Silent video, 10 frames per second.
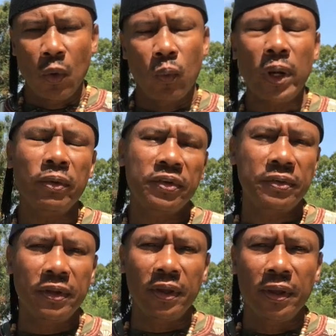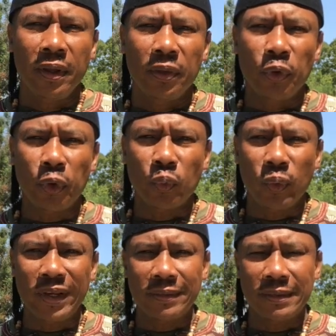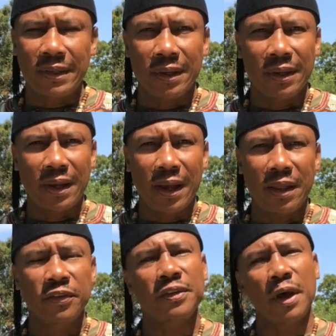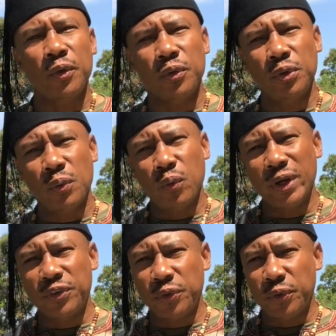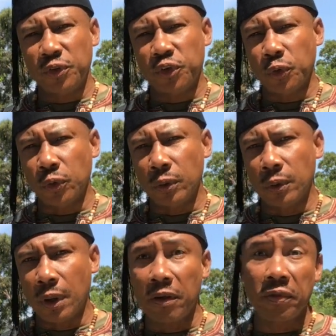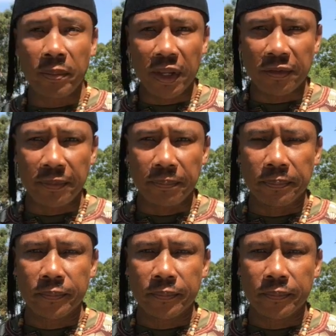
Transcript: Where is the northwest and southwestern shore of Amexem?